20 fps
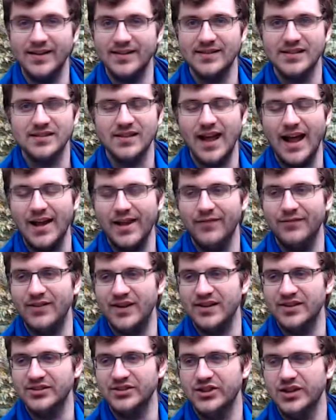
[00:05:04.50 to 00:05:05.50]
glad I
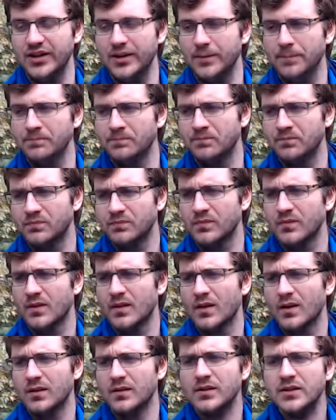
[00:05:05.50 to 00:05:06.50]
finished it.
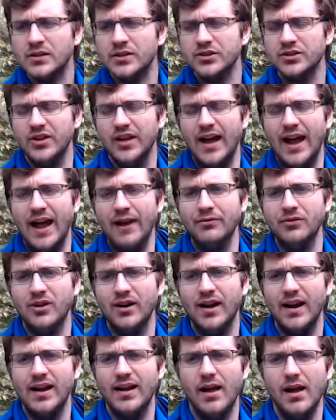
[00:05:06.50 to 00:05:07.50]
So yeah, after
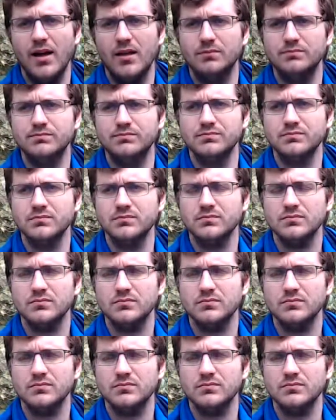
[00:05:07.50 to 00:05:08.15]
I um